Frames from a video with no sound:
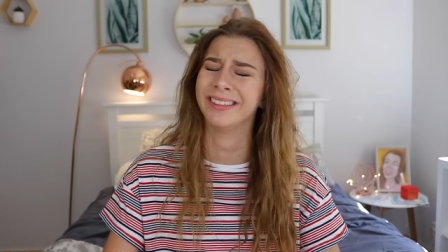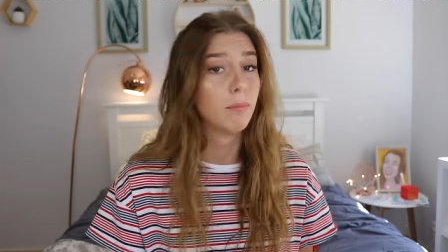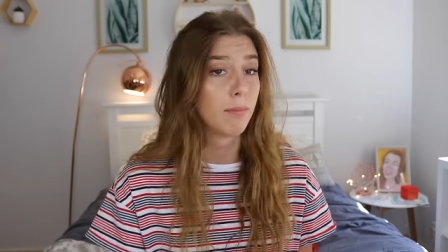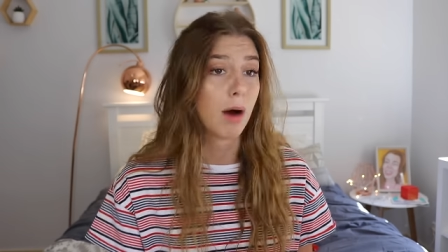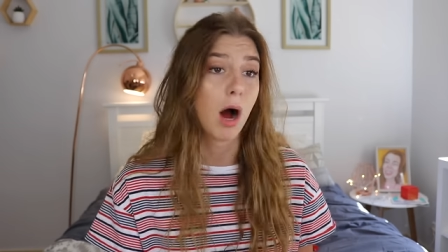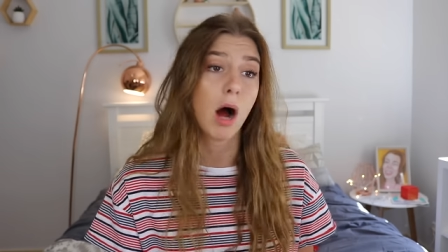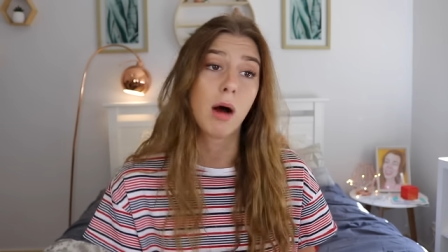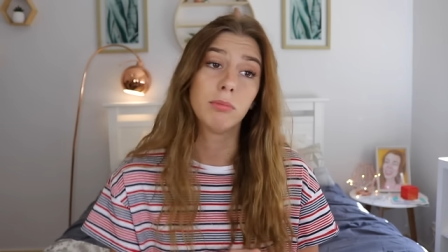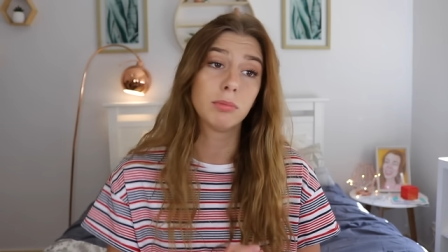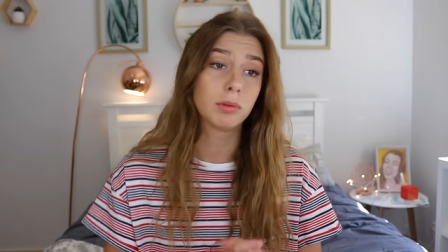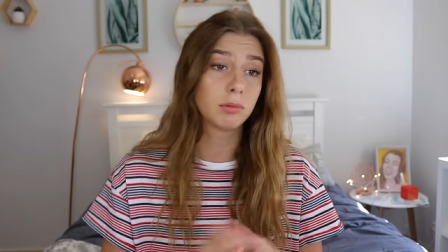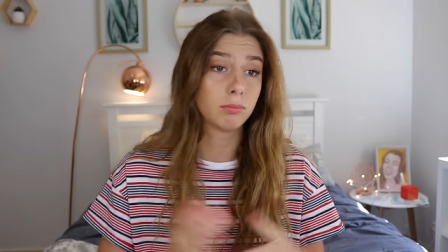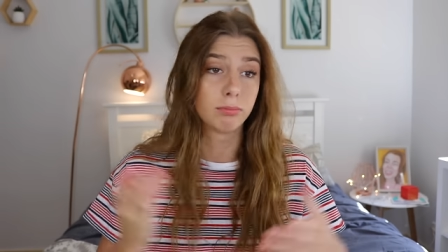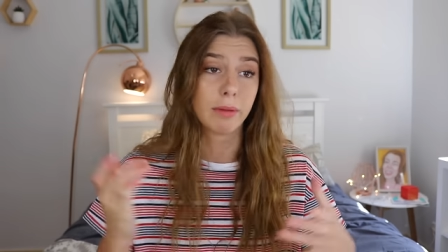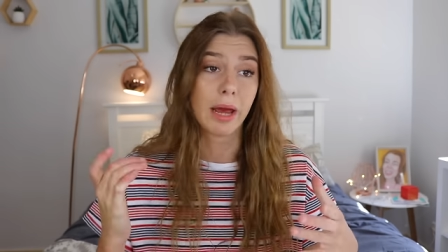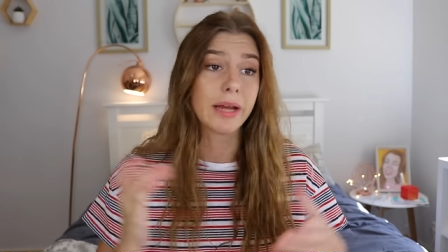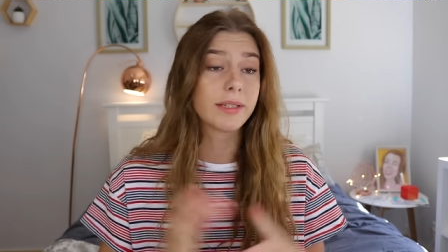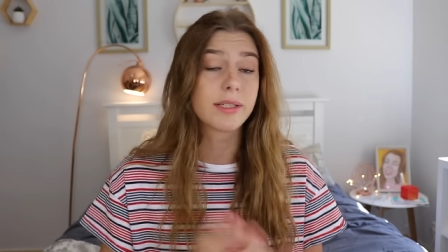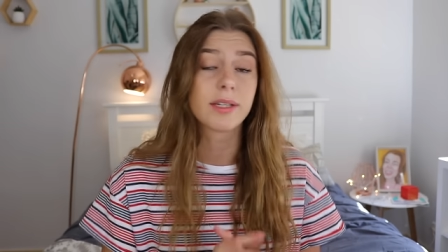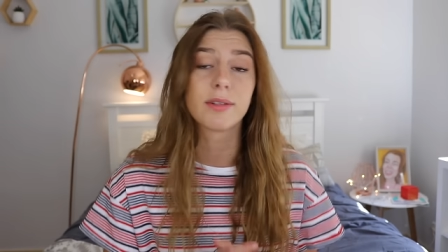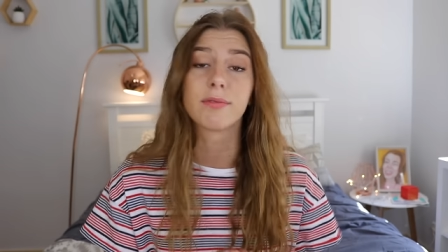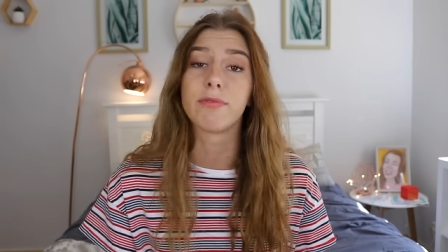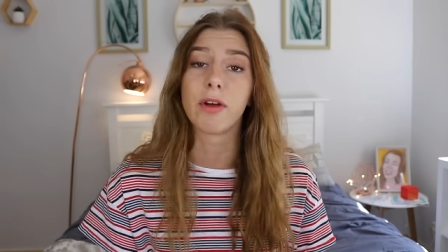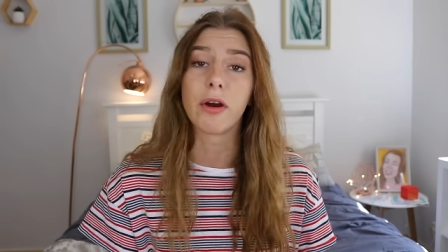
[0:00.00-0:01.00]
Mum
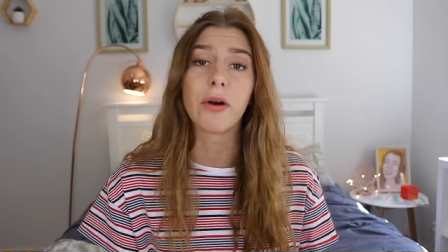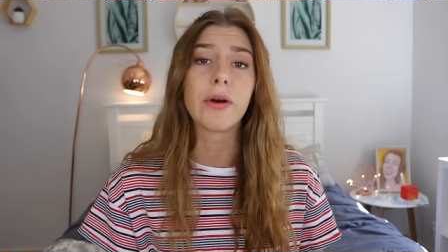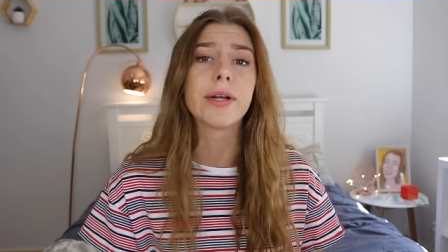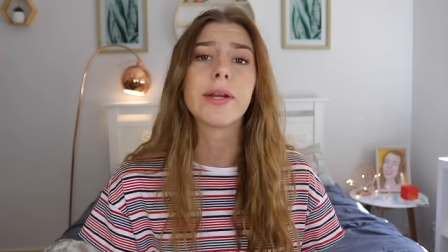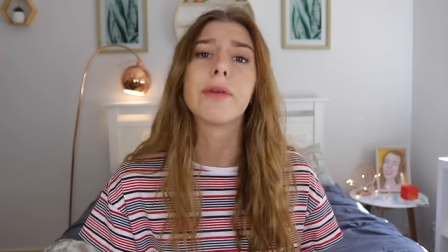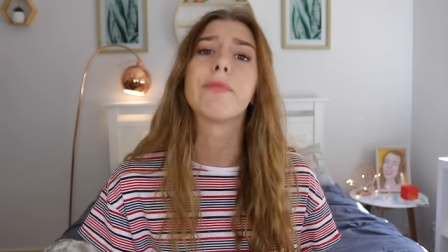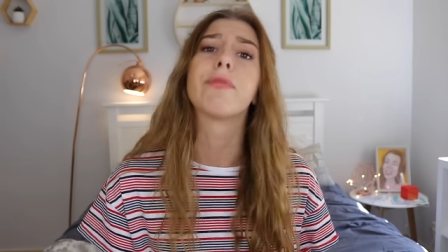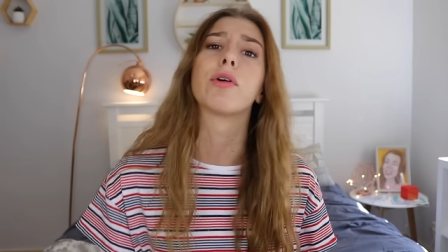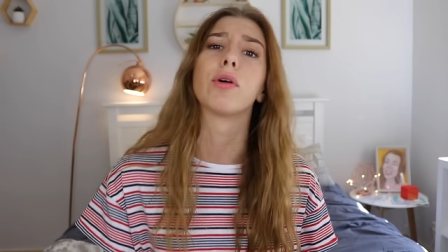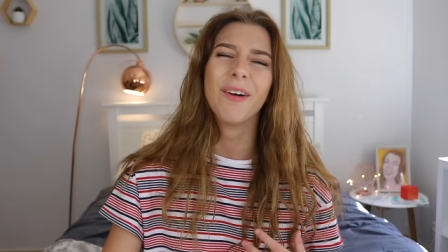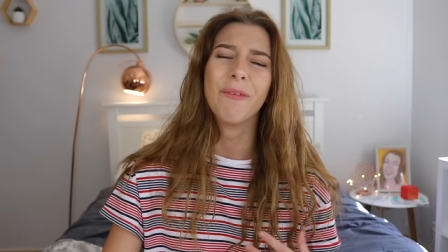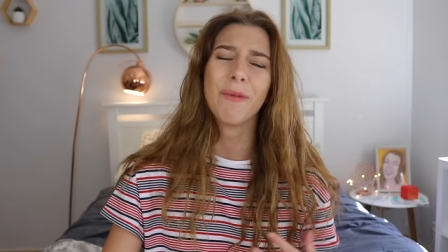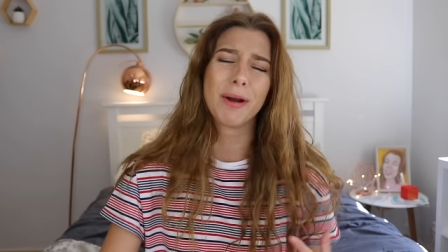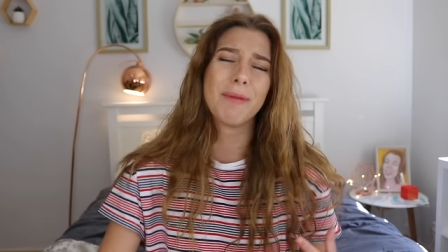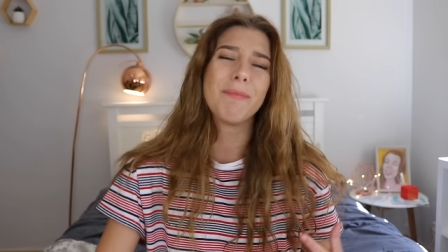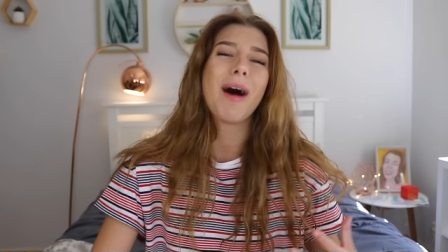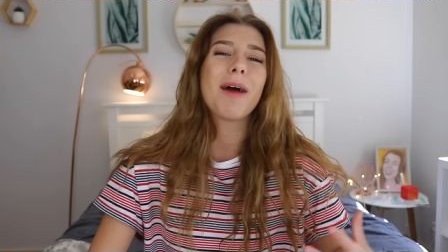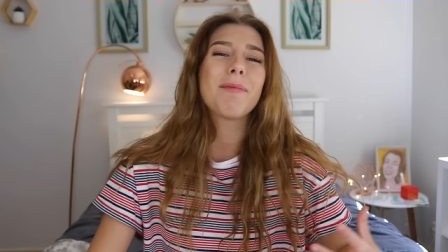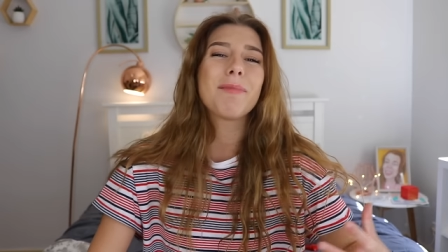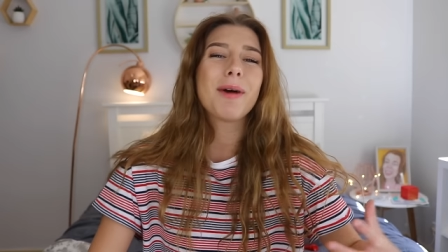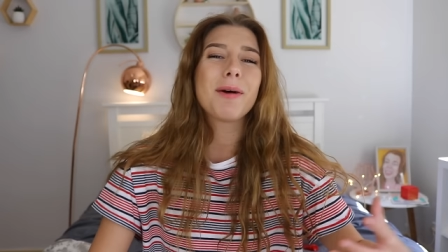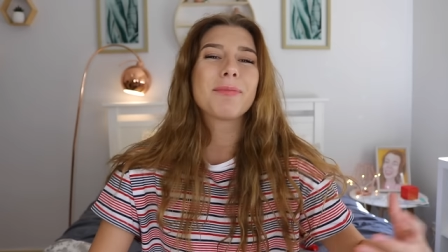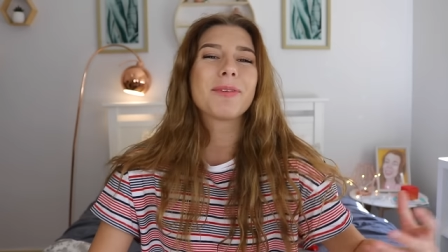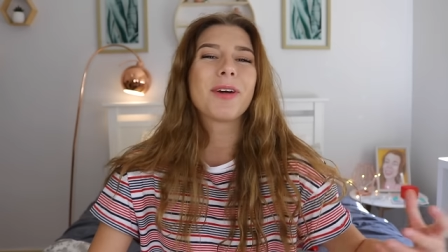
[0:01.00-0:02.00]
makes it very difficult. When
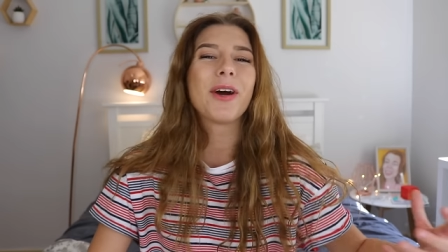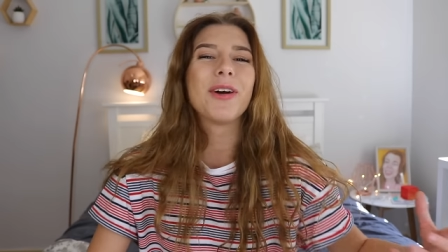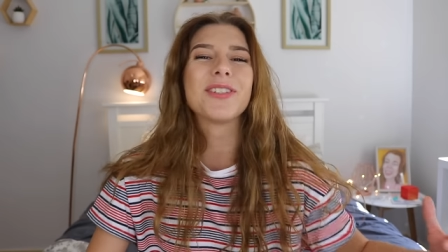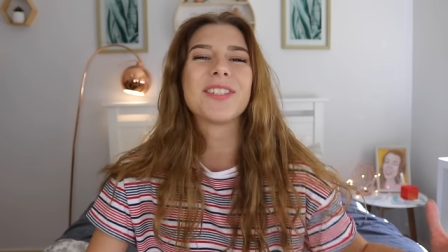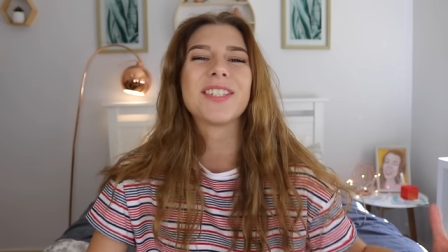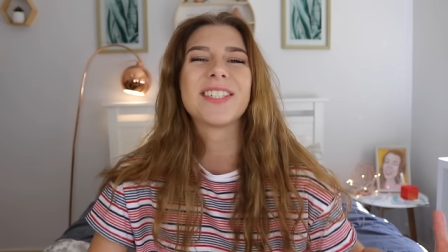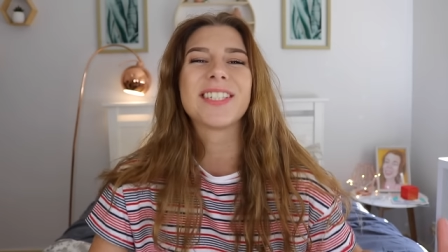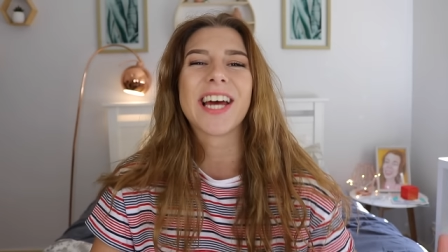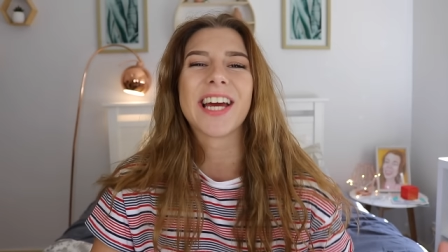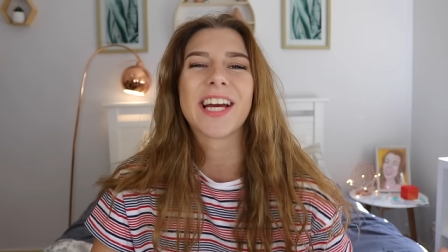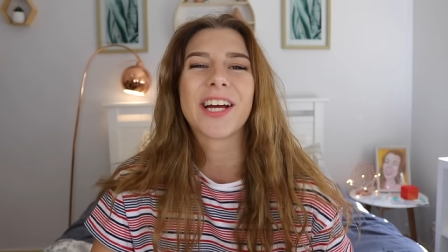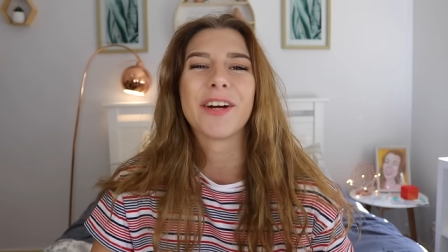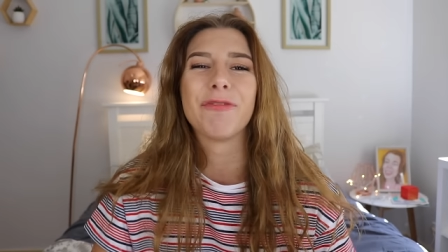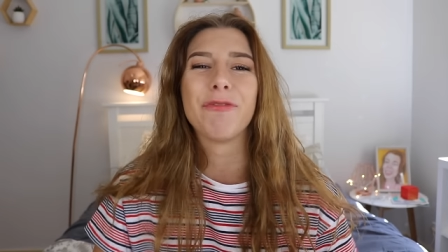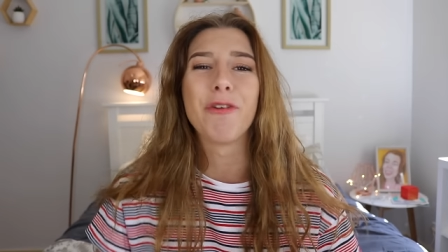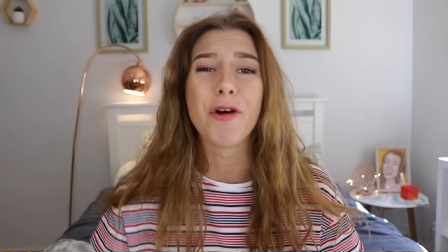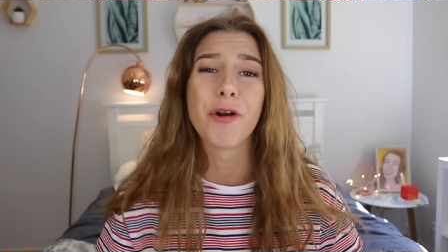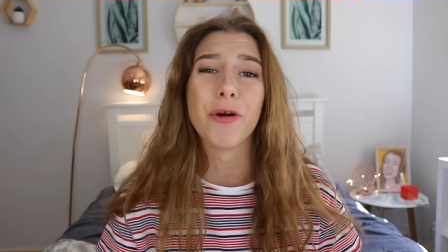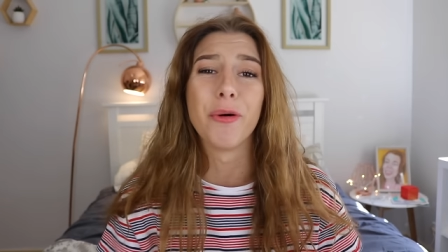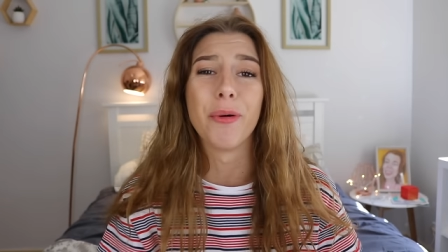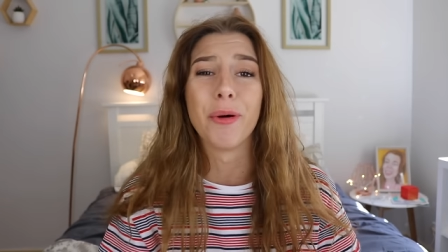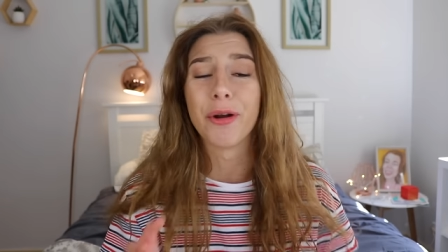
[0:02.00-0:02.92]
my mum goes to take a photo